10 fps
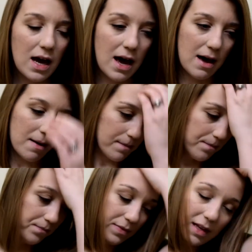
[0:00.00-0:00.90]

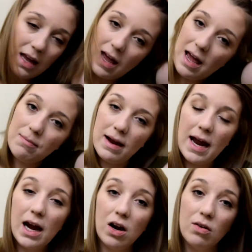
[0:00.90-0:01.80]
And my
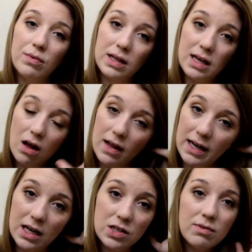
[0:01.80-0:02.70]
hair, really all
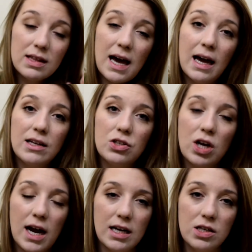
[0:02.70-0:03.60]
I can do with that is
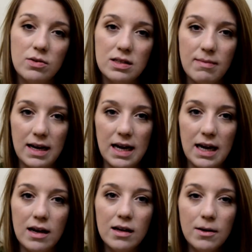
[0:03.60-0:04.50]
try and do as
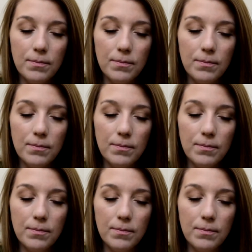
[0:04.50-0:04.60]
many